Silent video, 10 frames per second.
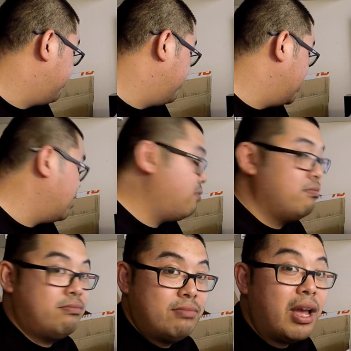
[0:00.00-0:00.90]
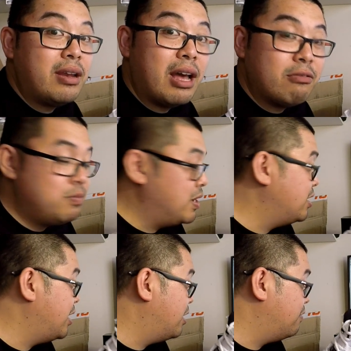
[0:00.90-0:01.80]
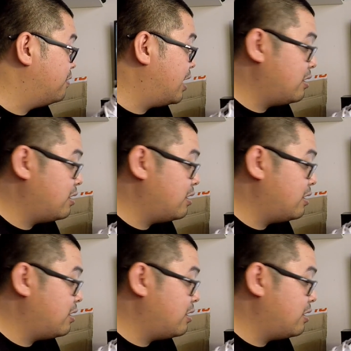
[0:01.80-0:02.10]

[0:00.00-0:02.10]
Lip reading: yeah, and that would be the end of that.